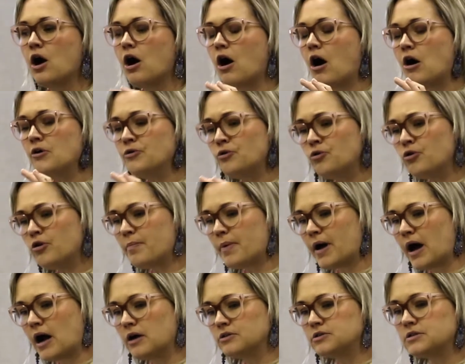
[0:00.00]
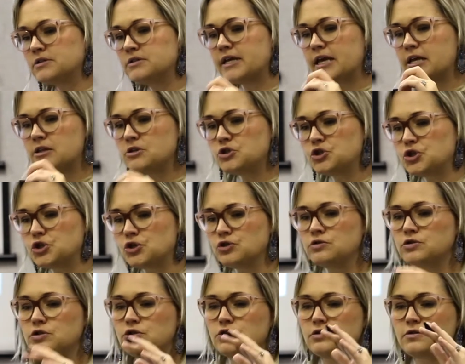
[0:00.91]
on or about 10
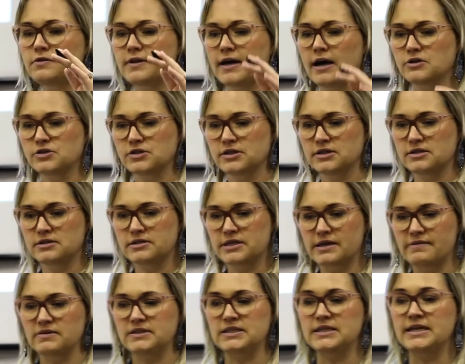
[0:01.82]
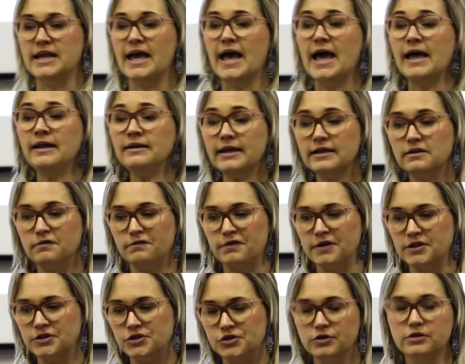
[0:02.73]
June 2017 and at
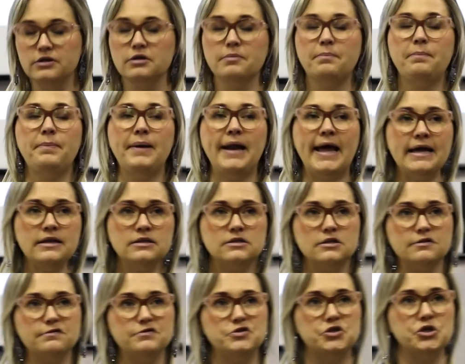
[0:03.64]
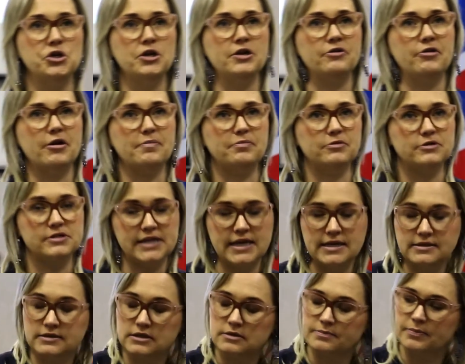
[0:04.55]
Windhoek, the plaintiff duly
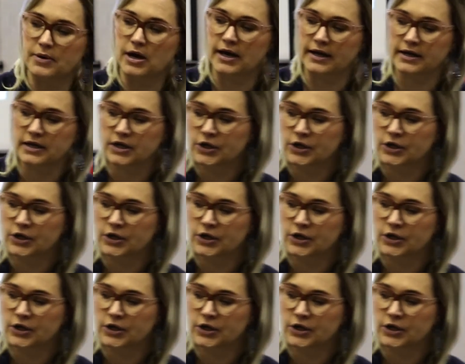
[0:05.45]
represented by